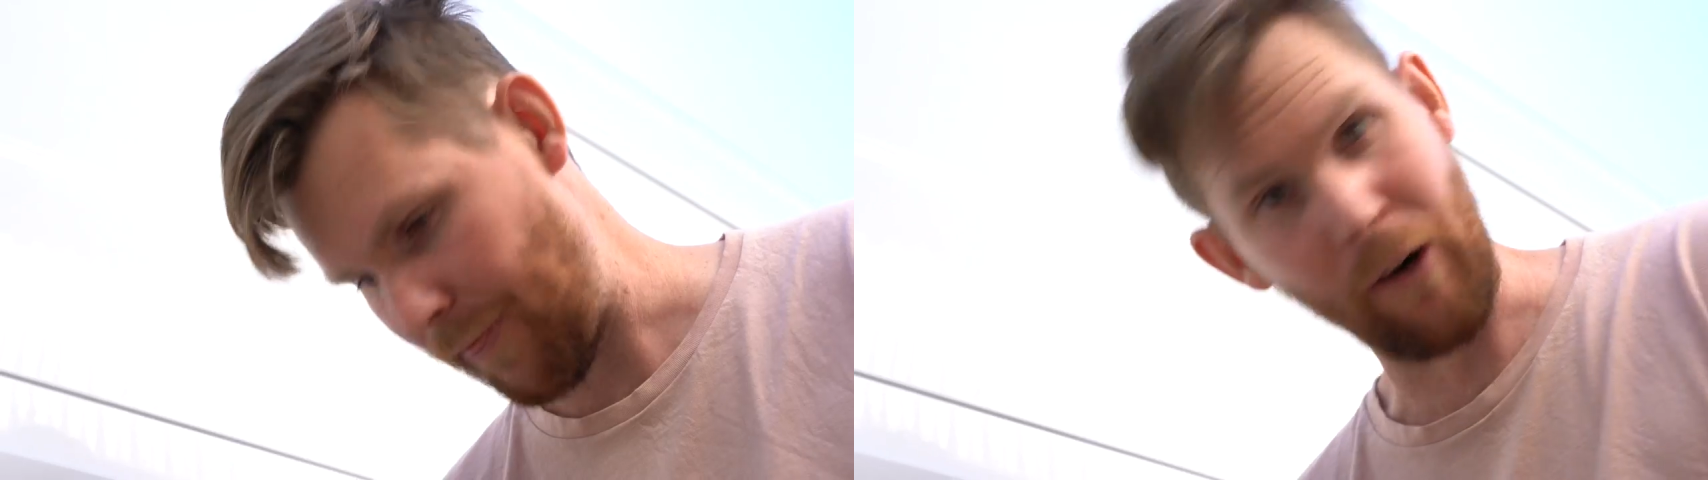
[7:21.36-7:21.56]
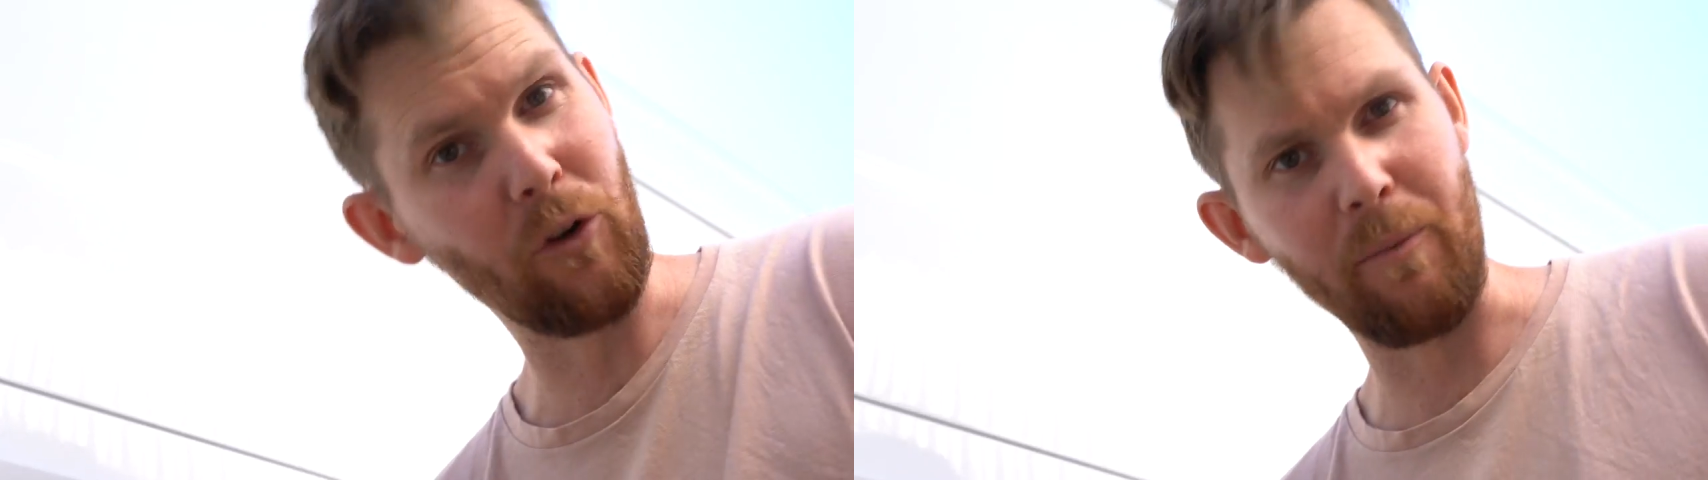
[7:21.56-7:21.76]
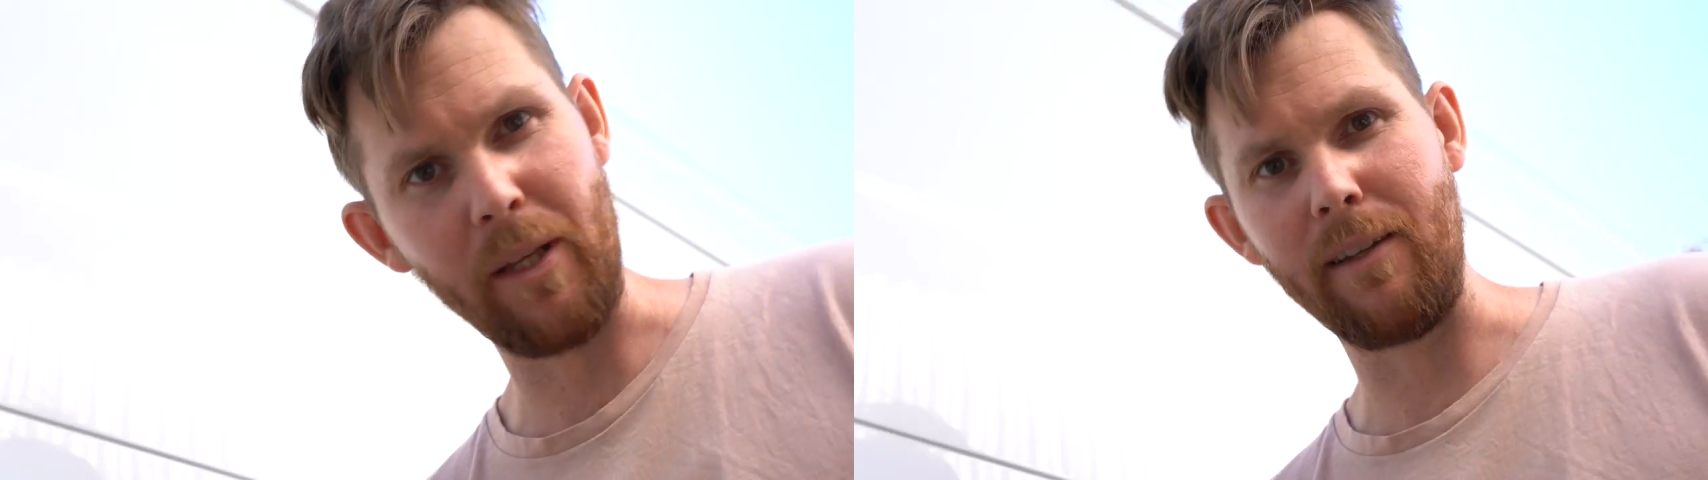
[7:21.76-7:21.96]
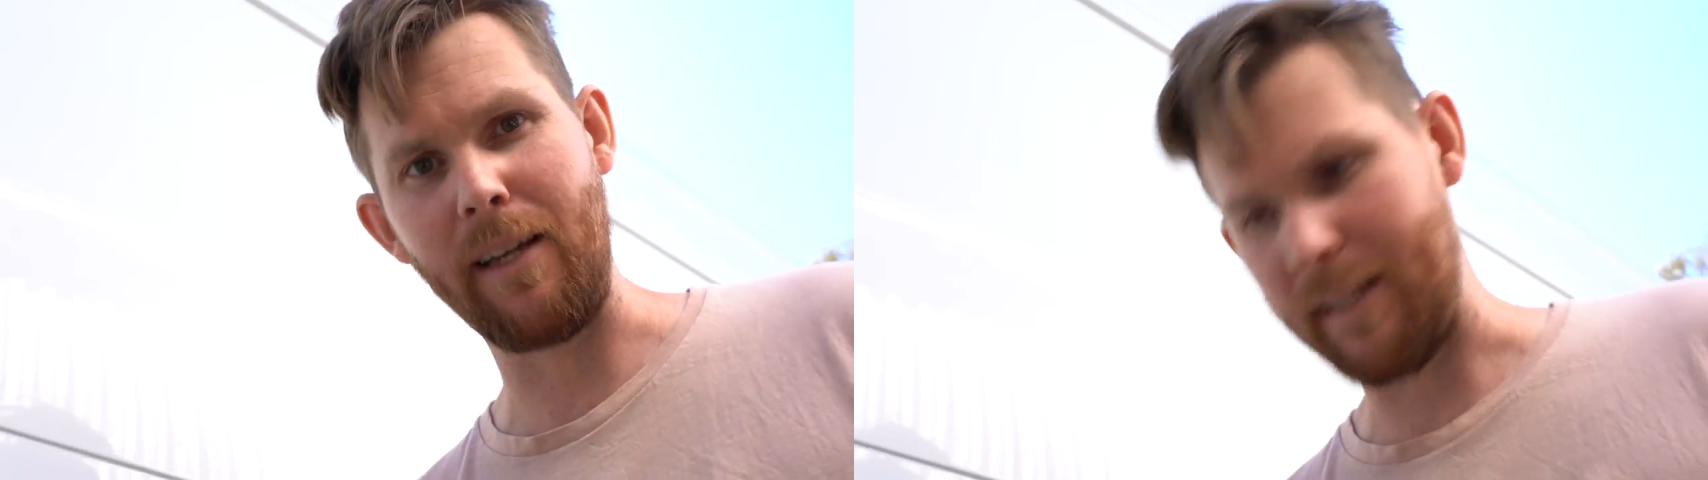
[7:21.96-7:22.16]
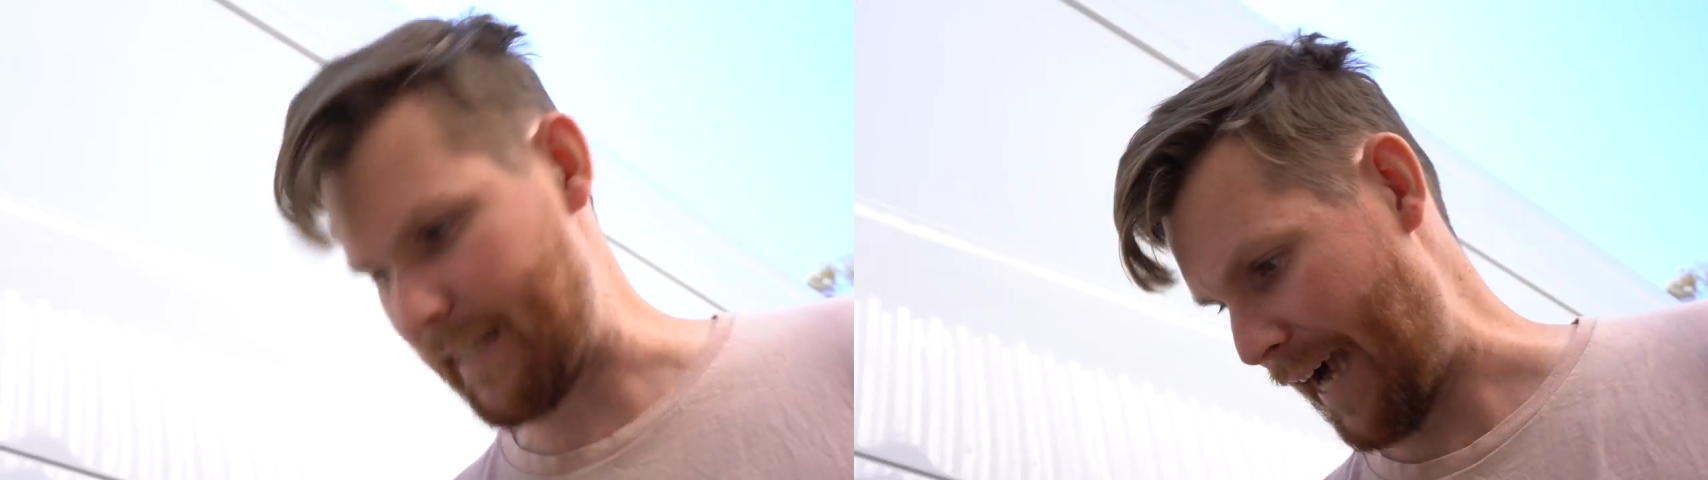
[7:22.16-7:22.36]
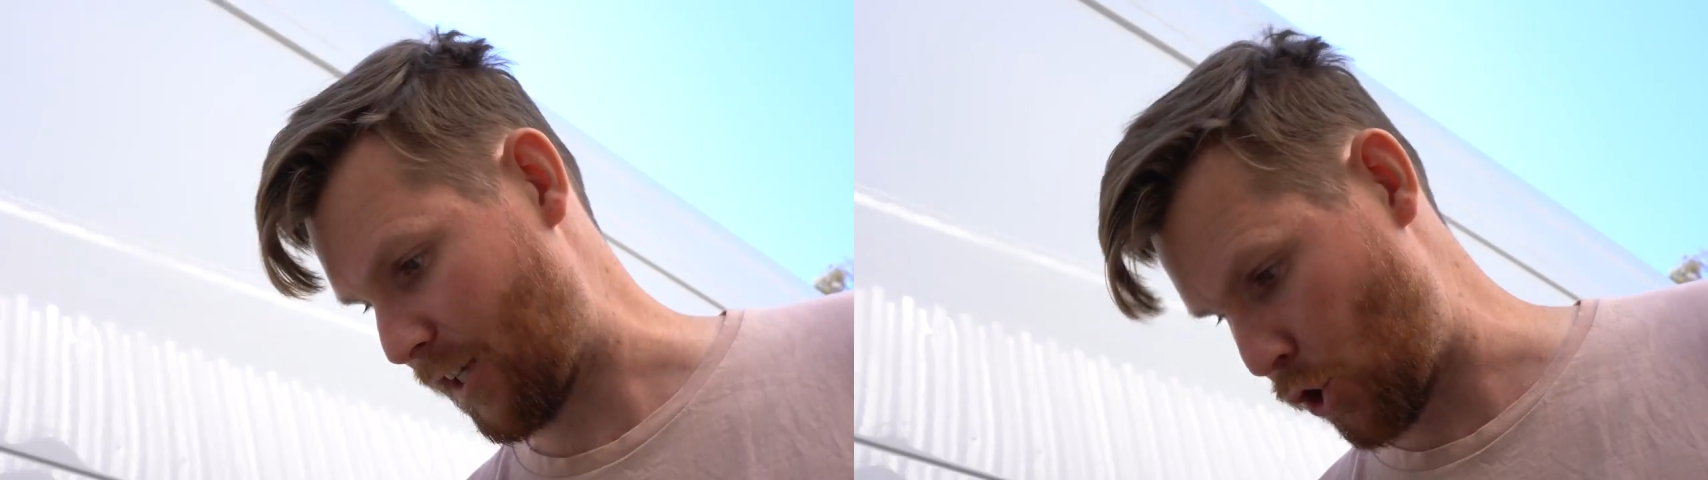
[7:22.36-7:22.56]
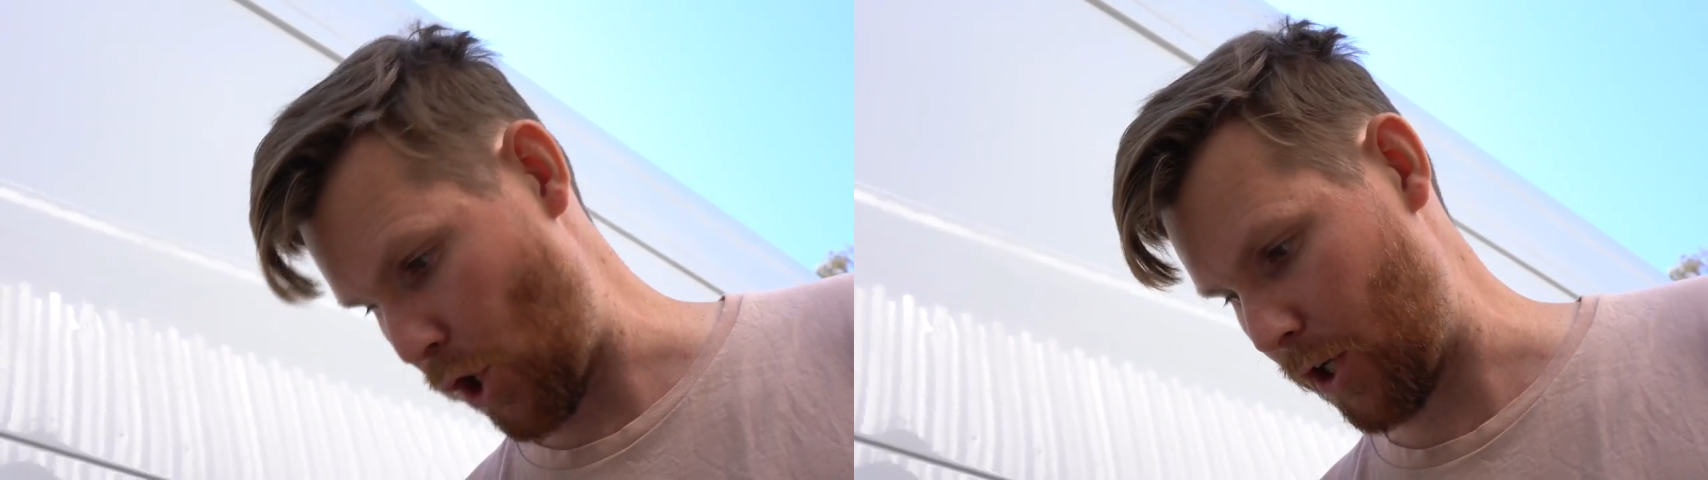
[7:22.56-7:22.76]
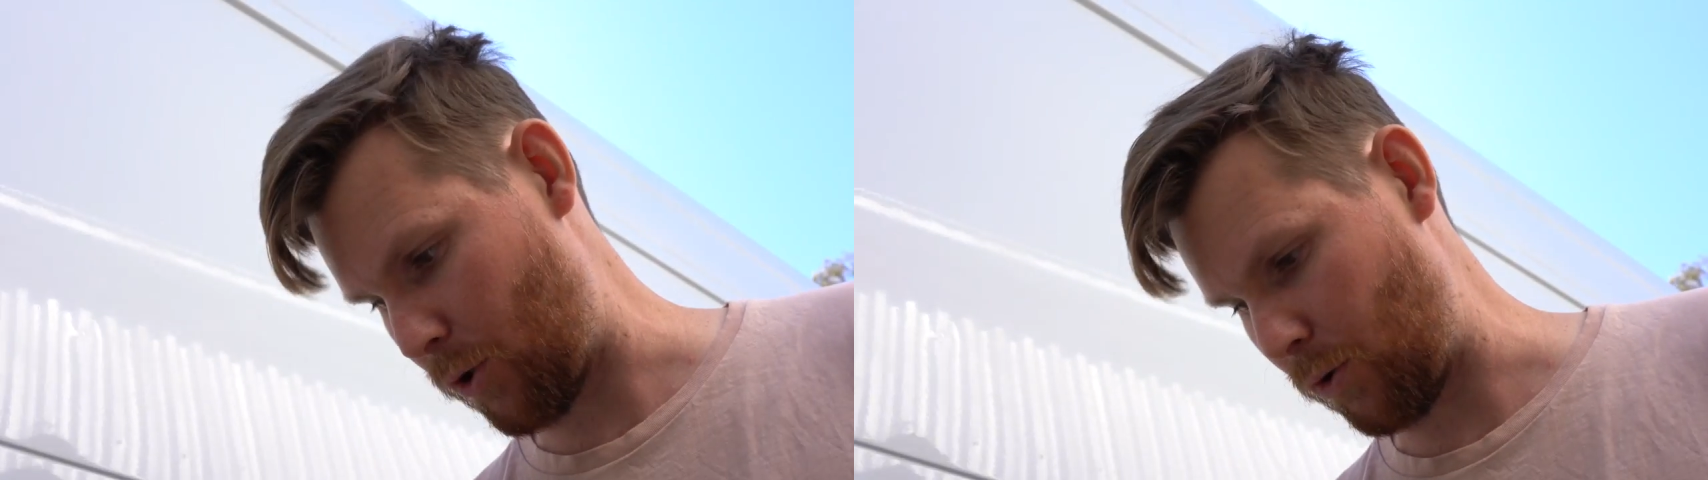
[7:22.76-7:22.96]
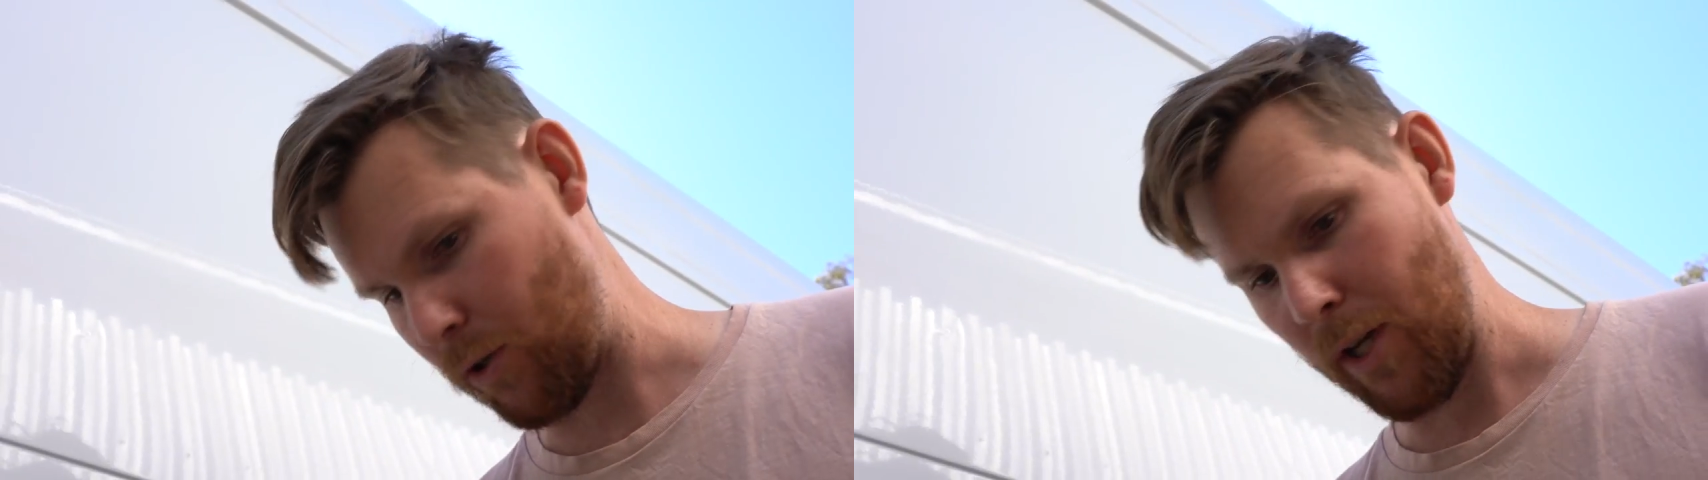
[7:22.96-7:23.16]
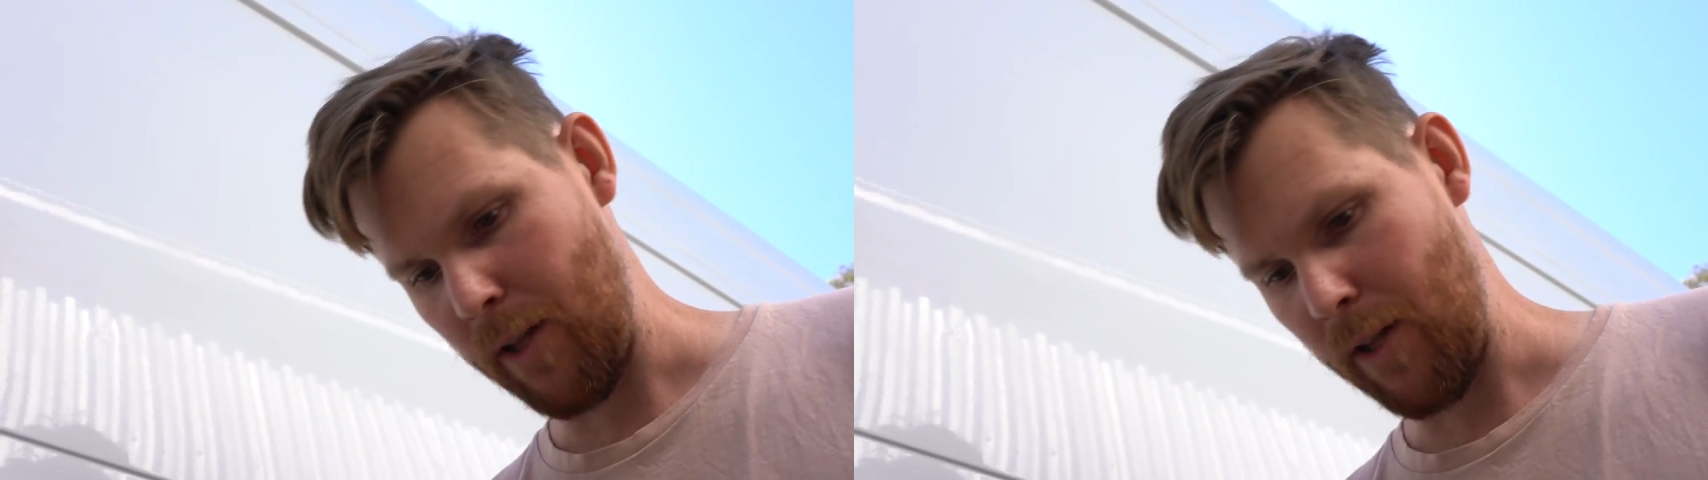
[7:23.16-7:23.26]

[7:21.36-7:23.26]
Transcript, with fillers: That'll give me an exact circle,